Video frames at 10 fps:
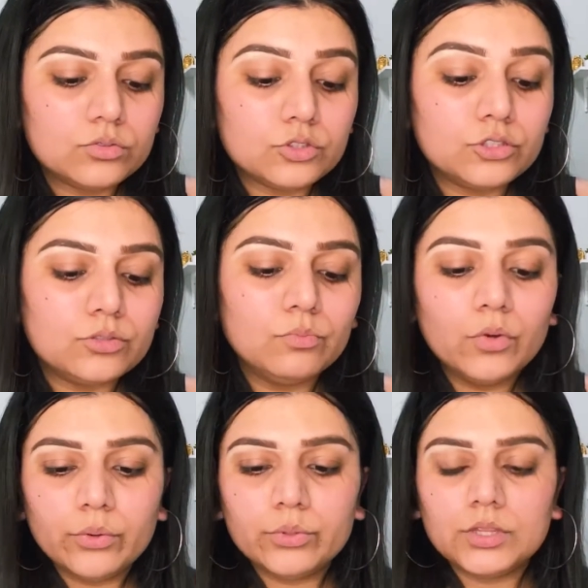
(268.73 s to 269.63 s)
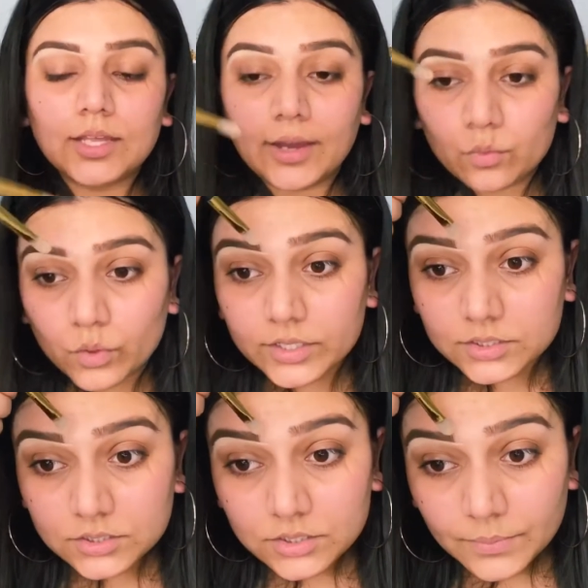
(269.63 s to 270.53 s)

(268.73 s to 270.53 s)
smooth that was.